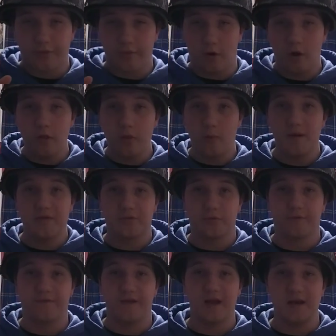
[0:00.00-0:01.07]
all the way through
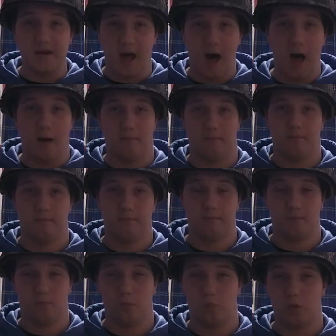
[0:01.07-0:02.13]
Vietnam,
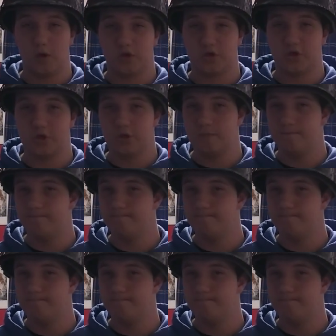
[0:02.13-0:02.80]
which